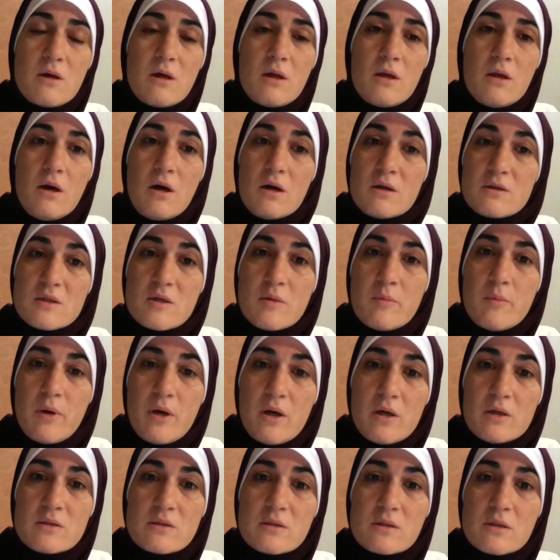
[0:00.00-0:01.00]
Al Aqsa
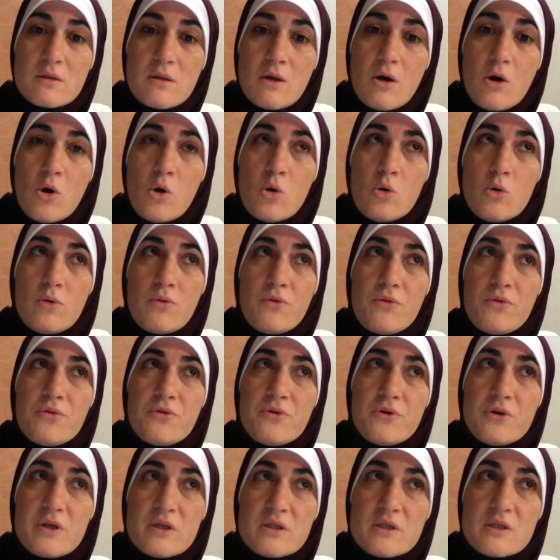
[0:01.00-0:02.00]
Mosque, the whole
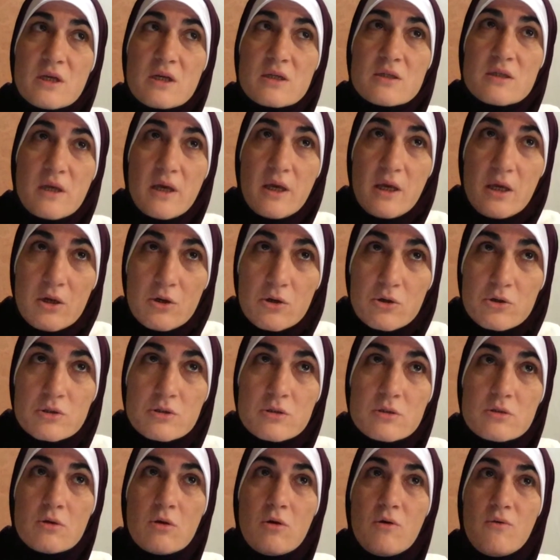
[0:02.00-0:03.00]
36
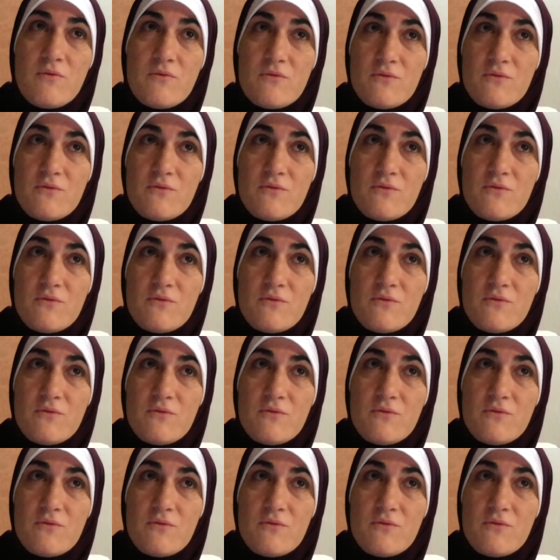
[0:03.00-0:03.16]
acres of